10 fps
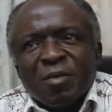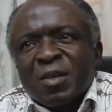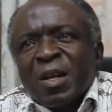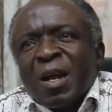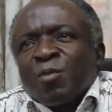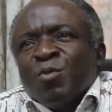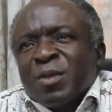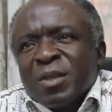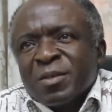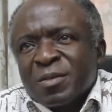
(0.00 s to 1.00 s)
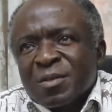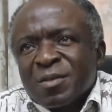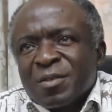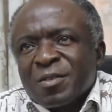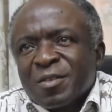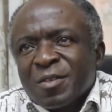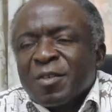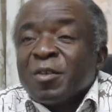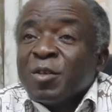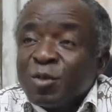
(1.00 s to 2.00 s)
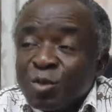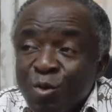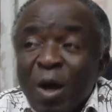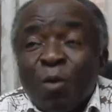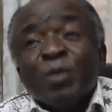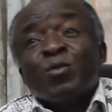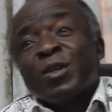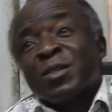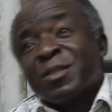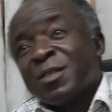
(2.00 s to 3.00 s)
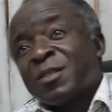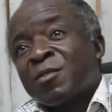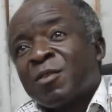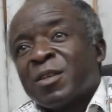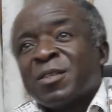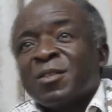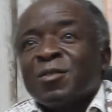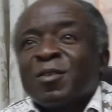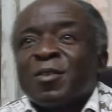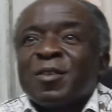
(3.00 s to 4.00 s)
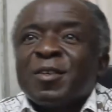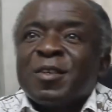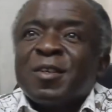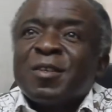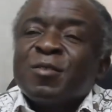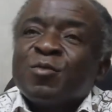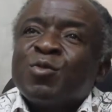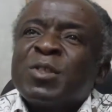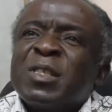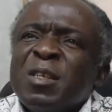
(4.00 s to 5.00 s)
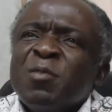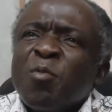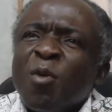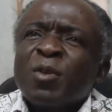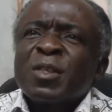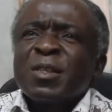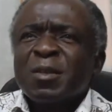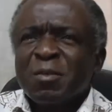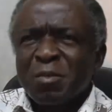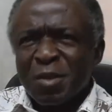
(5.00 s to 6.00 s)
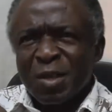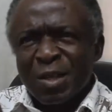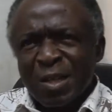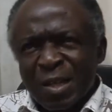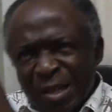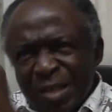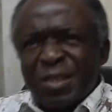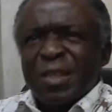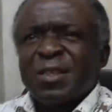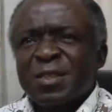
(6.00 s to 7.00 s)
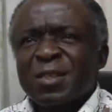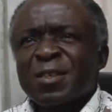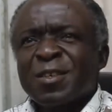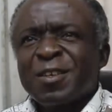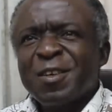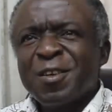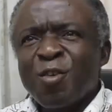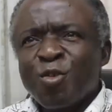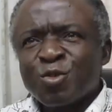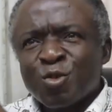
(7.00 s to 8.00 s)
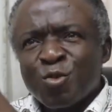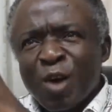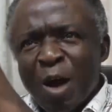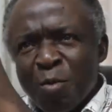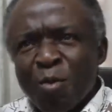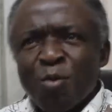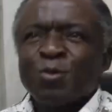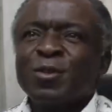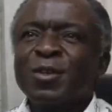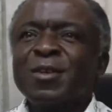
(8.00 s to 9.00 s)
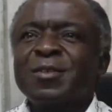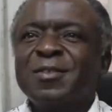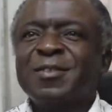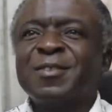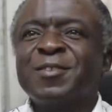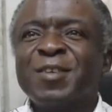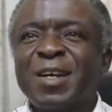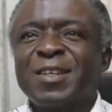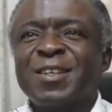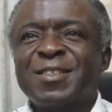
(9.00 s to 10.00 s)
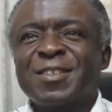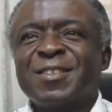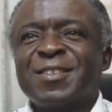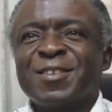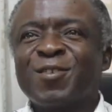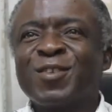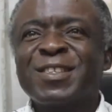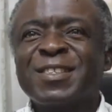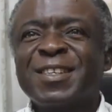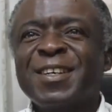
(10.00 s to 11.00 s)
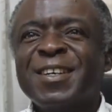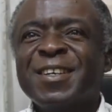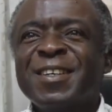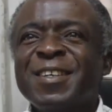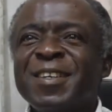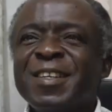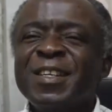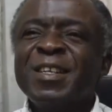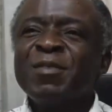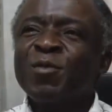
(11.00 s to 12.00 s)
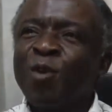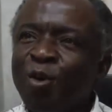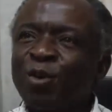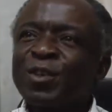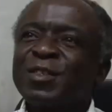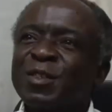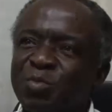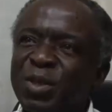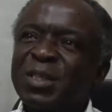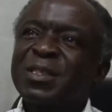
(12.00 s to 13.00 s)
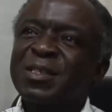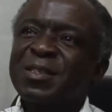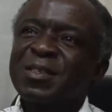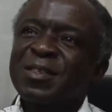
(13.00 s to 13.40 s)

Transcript: There are good things. So I went to the Trinity College to see what Christians also uphold at the Trinity College. If God speaks,